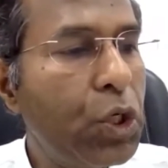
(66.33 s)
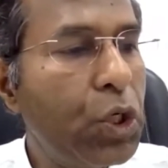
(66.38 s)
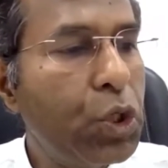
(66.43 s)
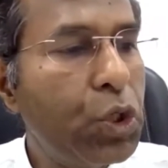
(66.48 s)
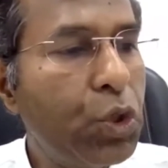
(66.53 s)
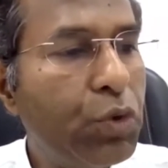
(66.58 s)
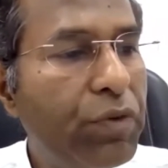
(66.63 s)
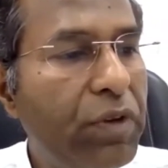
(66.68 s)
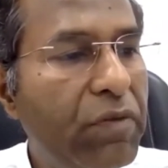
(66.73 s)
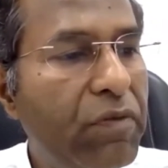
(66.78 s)

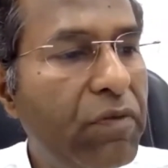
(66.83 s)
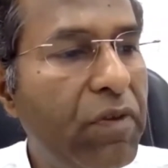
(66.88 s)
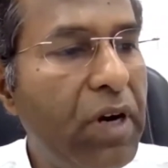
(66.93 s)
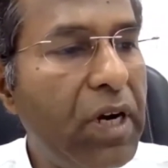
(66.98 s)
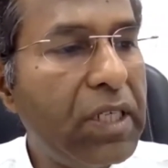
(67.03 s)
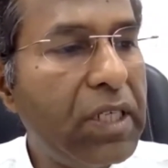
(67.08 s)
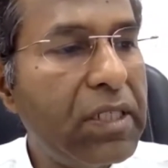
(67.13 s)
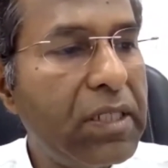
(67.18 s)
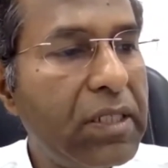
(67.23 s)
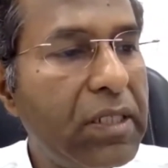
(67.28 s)
Should we
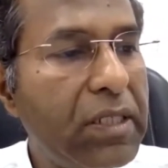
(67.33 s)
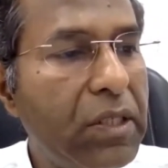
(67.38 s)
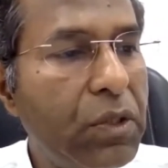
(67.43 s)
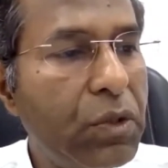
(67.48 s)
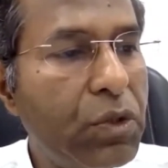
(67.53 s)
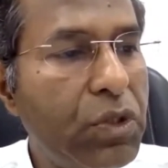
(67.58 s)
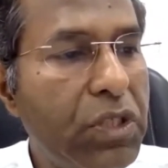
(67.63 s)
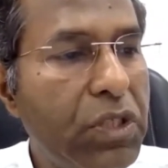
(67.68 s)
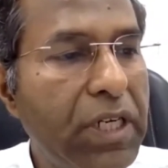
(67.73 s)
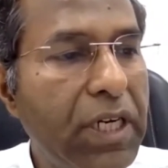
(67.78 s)
work
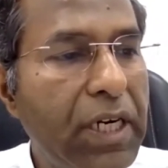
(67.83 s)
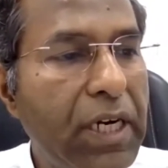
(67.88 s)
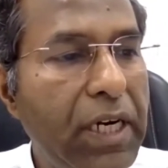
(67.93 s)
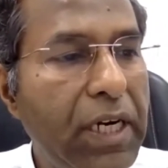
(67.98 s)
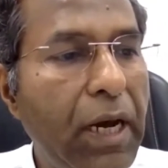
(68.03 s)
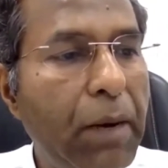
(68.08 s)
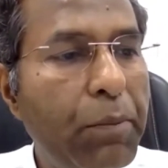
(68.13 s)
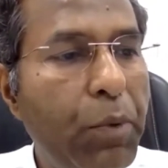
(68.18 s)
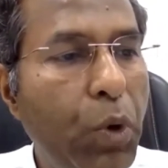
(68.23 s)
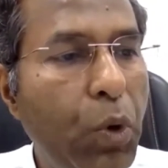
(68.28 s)
to
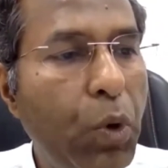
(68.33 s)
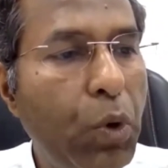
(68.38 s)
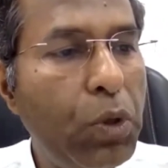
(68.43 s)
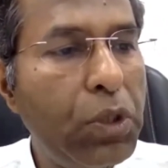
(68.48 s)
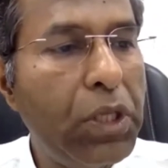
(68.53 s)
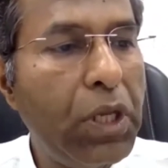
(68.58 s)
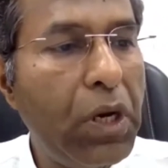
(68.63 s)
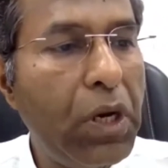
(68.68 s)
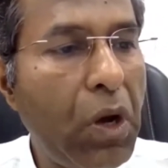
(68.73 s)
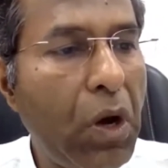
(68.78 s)
strictly
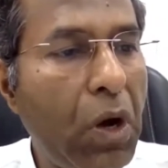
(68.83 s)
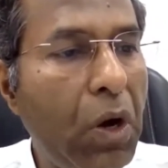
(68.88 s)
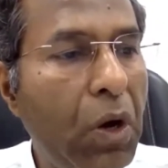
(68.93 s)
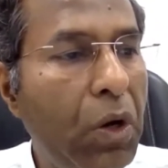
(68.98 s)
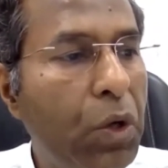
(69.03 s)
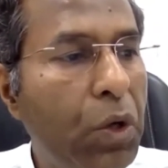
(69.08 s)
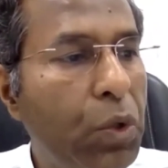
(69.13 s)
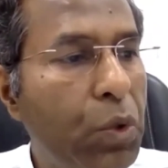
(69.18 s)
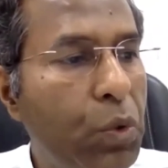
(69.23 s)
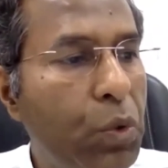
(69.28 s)
uphold the
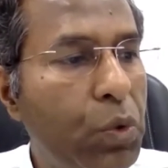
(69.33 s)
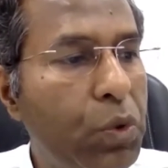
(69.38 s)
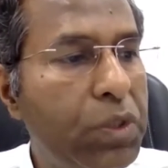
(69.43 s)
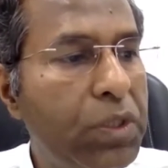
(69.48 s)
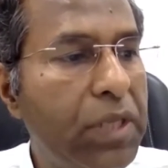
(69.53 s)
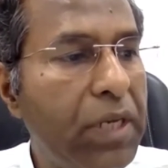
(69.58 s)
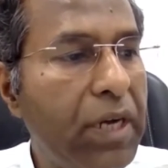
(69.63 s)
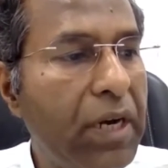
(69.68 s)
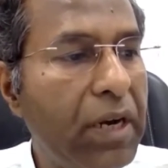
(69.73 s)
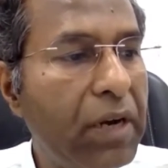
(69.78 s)
law,
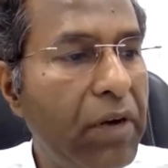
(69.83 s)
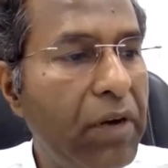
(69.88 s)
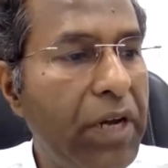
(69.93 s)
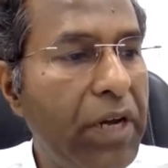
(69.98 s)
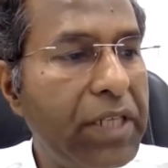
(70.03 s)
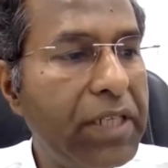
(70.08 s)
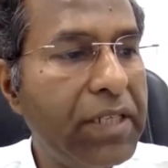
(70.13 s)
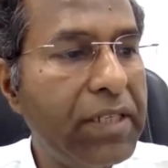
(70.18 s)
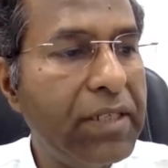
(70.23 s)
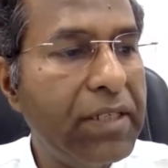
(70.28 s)
rules, and
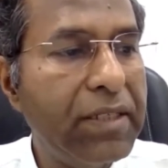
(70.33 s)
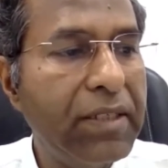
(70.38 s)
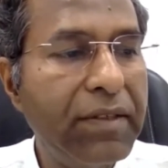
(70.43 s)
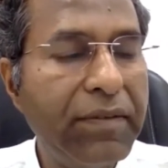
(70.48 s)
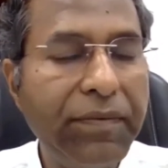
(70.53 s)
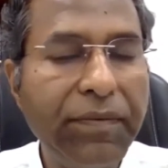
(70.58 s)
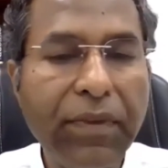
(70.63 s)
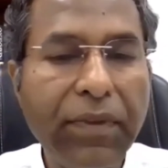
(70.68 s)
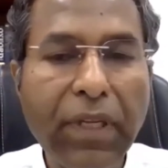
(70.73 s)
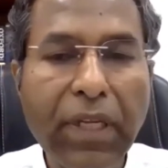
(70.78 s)
regulations?
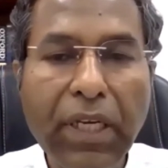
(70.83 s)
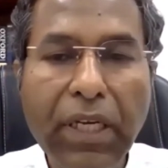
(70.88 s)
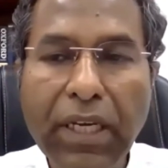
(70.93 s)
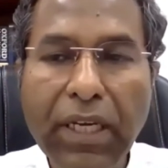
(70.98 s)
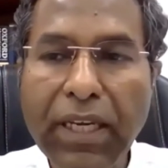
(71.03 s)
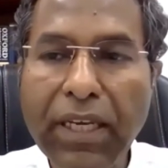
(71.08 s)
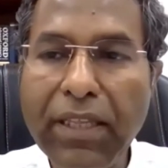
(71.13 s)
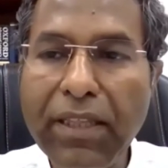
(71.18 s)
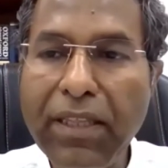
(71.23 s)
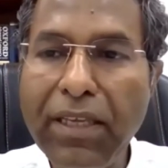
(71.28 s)

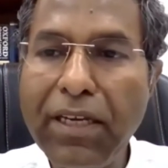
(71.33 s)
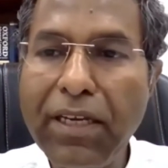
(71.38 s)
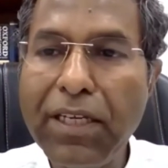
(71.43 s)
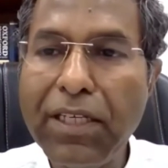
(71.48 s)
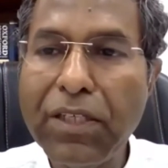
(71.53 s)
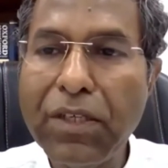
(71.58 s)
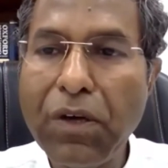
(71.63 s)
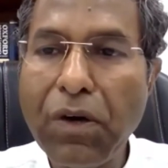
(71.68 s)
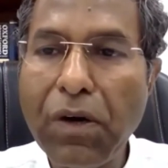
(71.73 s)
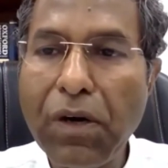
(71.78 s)
In Hindi, it
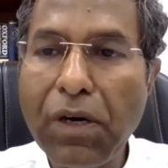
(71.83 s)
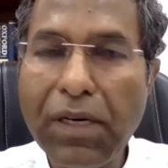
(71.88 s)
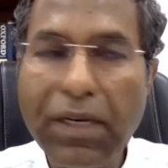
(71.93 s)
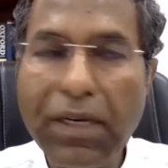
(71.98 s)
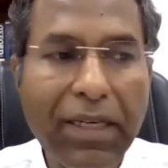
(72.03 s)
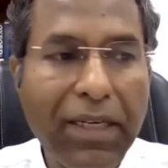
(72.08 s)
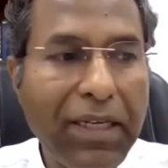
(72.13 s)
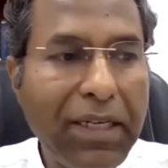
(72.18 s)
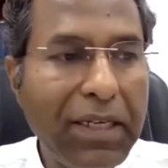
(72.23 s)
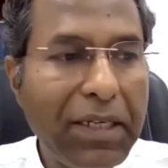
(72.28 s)
is called,
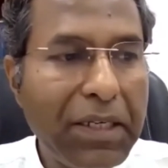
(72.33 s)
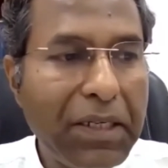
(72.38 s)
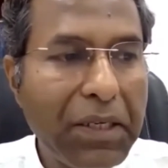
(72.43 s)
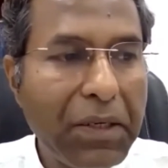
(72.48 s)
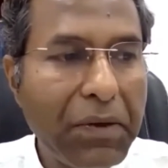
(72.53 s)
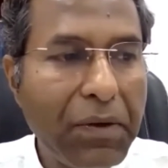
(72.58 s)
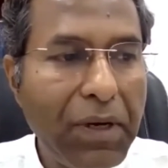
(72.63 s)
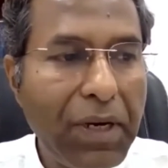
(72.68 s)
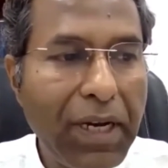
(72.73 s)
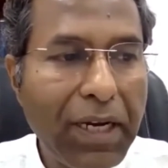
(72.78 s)

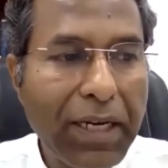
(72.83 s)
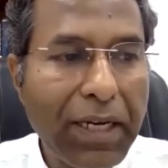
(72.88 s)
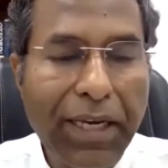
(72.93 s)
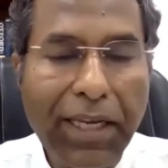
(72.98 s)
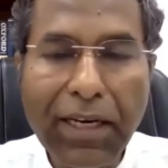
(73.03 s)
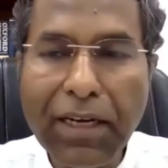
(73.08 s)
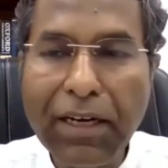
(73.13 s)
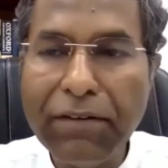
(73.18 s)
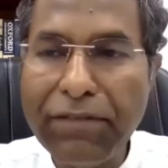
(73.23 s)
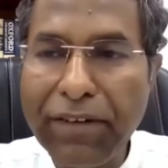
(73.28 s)

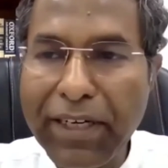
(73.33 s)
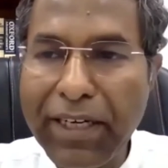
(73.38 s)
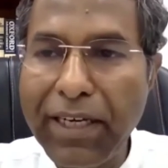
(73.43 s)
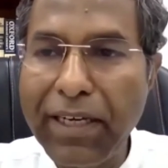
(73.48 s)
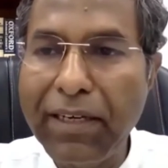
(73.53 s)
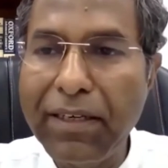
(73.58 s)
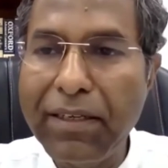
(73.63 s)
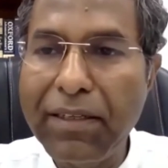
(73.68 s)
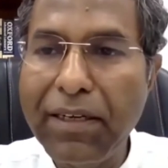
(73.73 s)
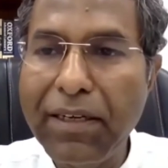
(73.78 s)
lakir ka
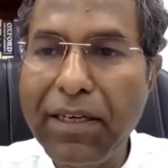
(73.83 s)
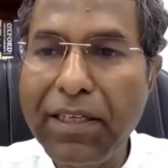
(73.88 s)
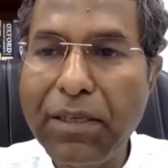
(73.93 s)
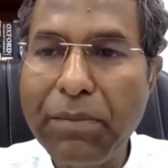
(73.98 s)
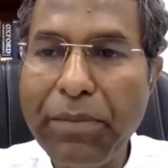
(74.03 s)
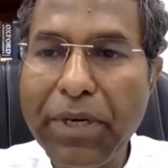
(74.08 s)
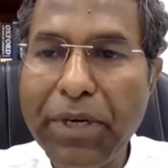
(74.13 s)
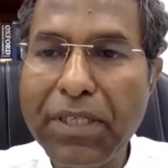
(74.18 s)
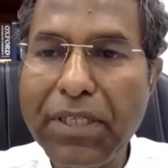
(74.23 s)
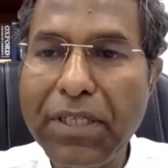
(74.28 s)
fakir. That is a
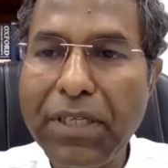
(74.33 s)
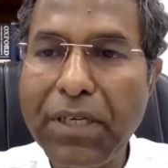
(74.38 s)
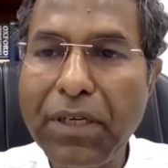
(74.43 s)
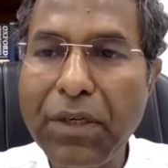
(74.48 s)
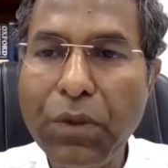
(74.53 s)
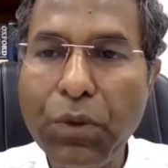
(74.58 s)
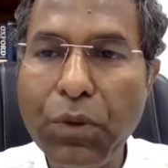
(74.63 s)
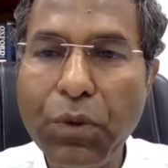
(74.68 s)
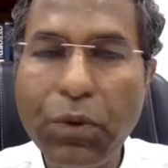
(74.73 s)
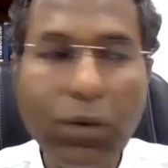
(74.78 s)
person
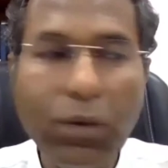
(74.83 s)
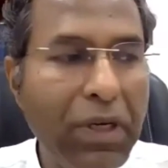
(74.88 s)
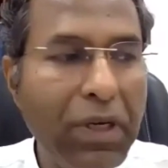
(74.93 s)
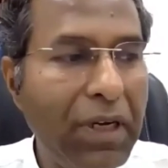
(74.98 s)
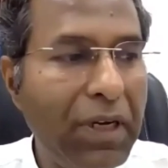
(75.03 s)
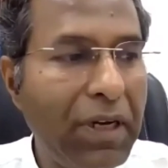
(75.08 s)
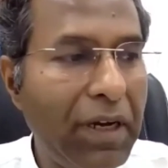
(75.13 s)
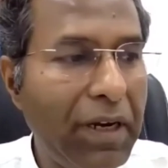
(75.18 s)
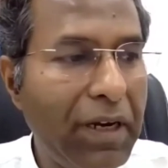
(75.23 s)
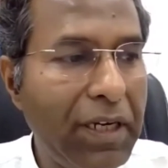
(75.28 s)
who
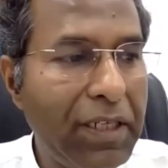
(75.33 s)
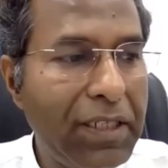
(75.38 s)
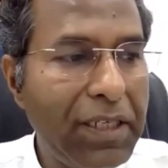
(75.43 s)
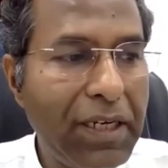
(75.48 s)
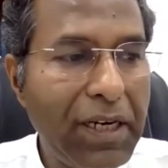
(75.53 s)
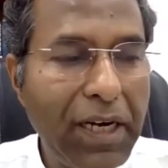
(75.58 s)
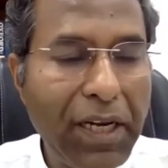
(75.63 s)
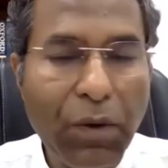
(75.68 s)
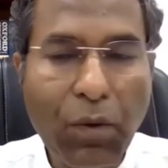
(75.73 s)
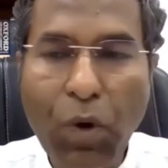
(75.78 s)

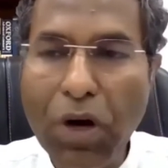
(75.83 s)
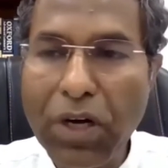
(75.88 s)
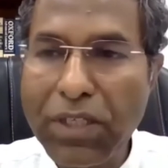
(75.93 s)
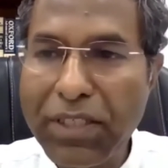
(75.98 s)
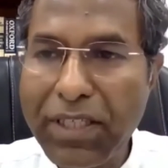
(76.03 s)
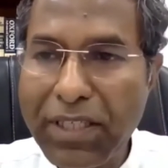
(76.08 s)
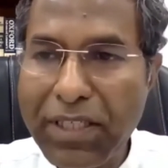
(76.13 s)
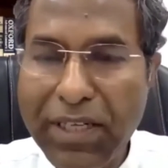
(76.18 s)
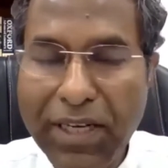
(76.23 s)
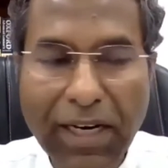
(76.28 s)
rigidly
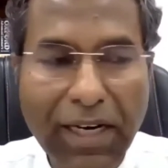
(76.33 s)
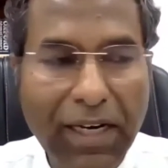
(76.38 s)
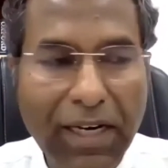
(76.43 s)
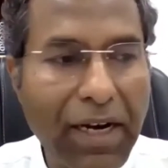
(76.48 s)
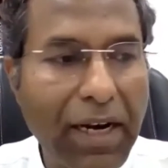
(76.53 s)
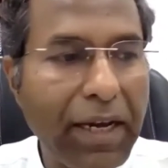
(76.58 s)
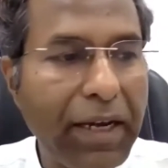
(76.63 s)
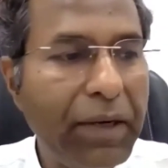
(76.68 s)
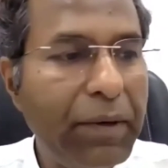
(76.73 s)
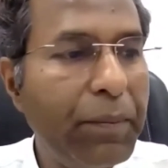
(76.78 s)
walks the straight
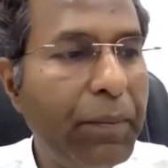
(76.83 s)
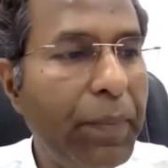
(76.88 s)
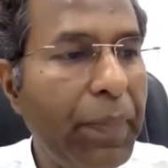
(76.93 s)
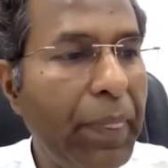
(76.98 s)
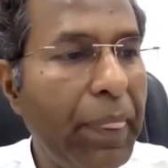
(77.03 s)
line.